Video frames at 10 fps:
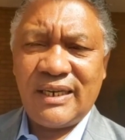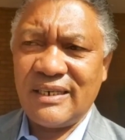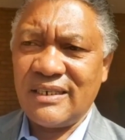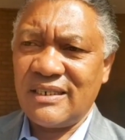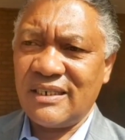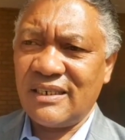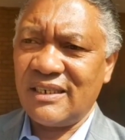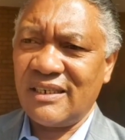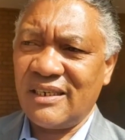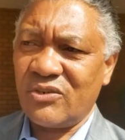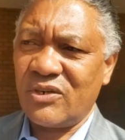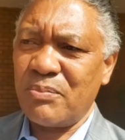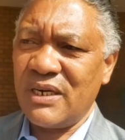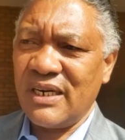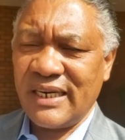And it would
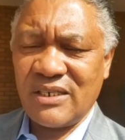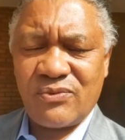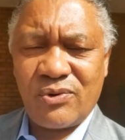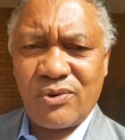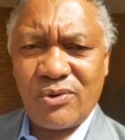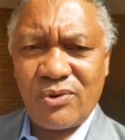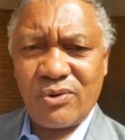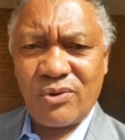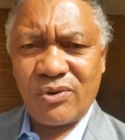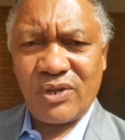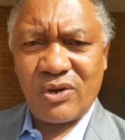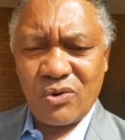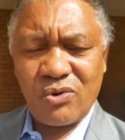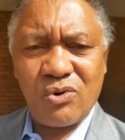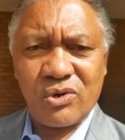have been nice for the
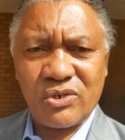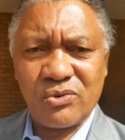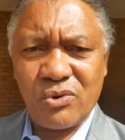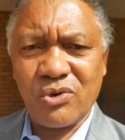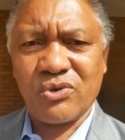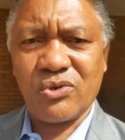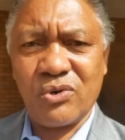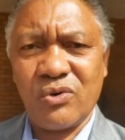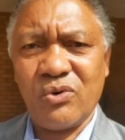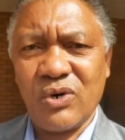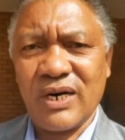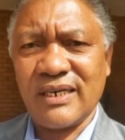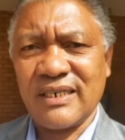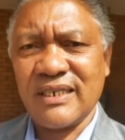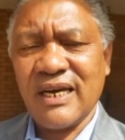ConCourt to also look
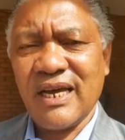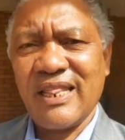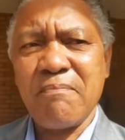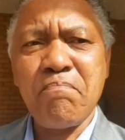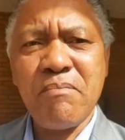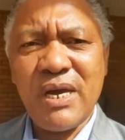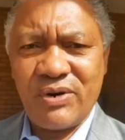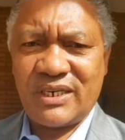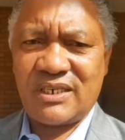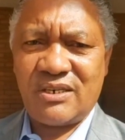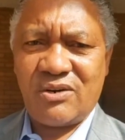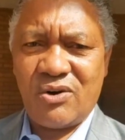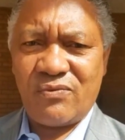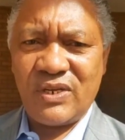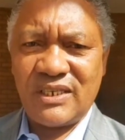at the merit
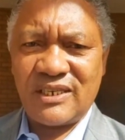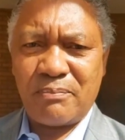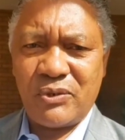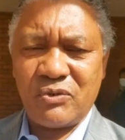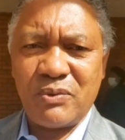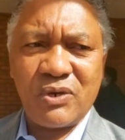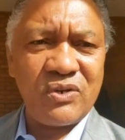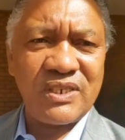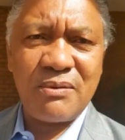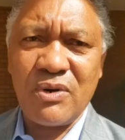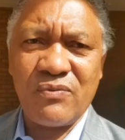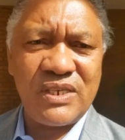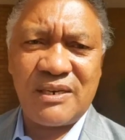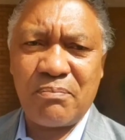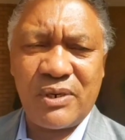of these appeals, because some of
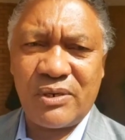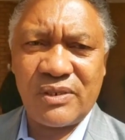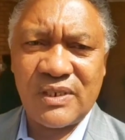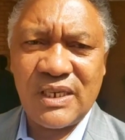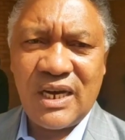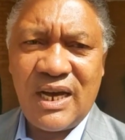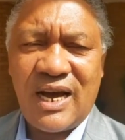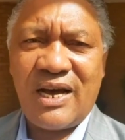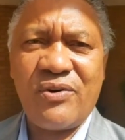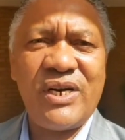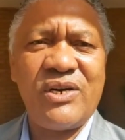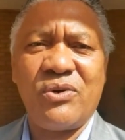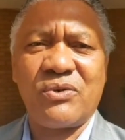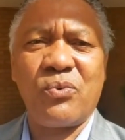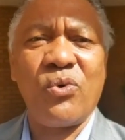these appeals are really
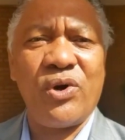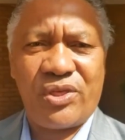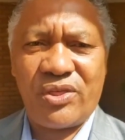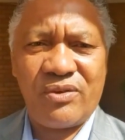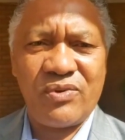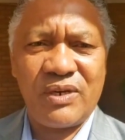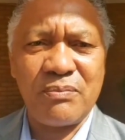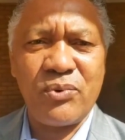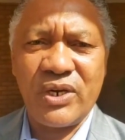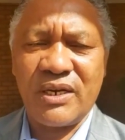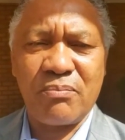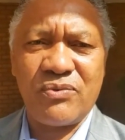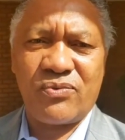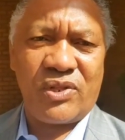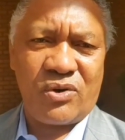not worth even bringing
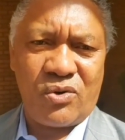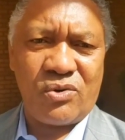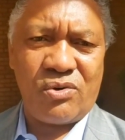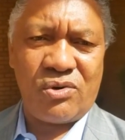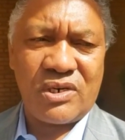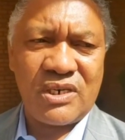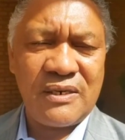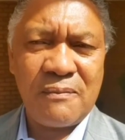before the ConCourt.